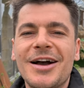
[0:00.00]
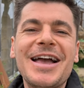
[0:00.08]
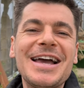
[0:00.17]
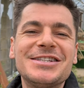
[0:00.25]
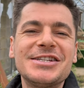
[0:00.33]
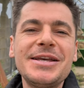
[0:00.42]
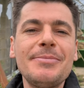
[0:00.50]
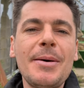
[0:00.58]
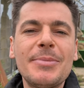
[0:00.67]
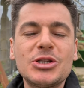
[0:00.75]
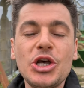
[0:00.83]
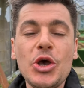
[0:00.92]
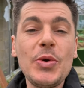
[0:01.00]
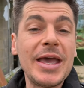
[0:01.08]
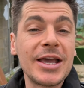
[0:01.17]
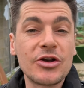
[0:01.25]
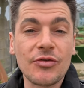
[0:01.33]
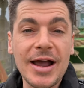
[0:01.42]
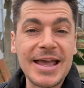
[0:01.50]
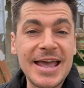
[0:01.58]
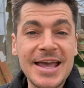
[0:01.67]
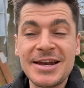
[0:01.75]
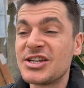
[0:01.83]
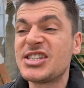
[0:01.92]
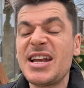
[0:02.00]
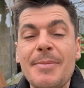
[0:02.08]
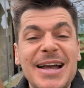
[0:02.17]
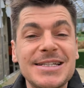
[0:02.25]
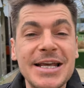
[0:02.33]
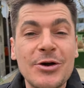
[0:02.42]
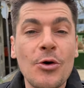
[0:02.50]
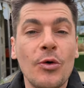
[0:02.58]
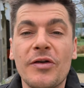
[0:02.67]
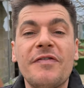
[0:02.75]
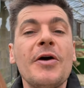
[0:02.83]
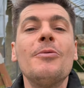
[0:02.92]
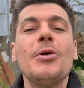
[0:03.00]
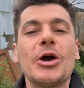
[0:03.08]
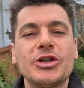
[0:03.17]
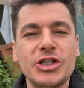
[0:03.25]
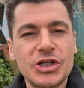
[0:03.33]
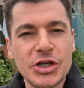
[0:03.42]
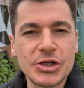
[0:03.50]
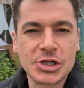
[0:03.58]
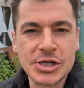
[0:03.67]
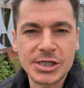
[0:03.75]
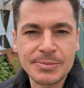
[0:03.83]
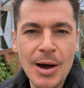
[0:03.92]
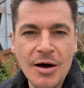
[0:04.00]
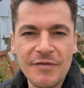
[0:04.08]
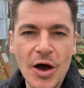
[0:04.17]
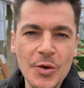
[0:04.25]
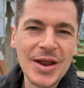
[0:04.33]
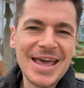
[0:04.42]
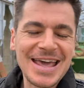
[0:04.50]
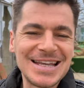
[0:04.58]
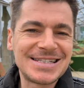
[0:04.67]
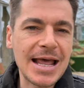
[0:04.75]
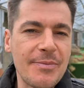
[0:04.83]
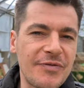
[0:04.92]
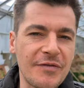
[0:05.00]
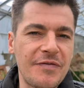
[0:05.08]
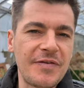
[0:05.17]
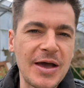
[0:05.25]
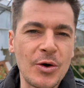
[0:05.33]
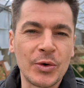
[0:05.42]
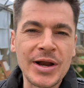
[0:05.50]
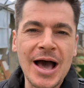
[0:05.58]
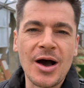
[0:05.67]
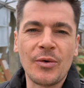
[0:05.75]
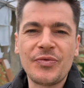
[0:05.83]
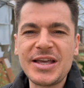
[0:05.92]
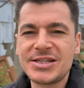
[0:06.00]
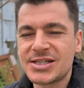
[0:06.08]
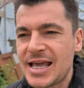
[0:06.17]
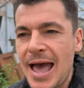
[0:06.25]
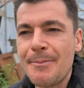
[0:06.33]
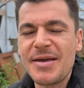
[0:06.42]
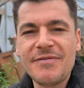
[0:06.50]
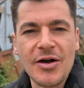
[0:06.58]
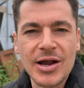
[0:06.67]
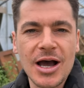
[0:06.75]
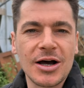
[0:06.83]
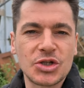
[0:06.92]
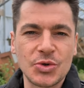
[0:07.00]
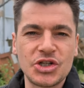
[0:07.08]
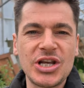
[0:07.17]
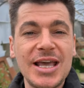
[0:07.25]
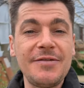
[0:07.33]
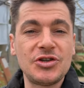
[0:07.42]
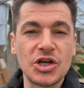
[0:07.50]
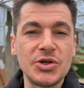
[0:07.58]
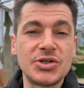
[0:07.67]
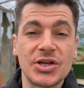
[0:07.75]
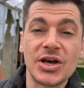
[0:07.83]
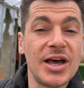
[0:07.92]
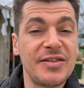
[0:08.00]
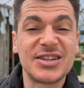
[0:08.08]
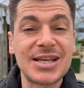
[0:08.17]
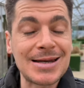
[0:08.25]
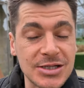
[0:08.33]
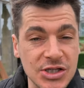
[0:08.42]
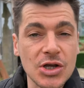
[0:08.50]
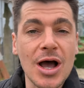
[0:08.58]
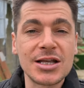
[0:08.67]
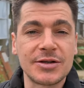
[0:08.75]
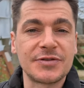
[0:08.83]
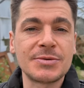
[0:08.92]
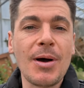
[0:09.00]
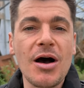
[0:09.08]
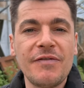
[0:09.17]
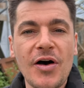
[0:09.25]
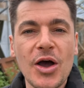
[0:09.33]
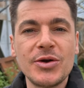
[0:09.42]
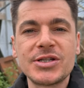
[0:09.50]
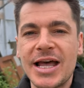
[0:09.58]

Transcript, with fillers: Okay, so tip number two in creating cinematic or the film look just using your smartphone is depth of field. Now, this can be very hard to achieve due to the sensor size of smartphones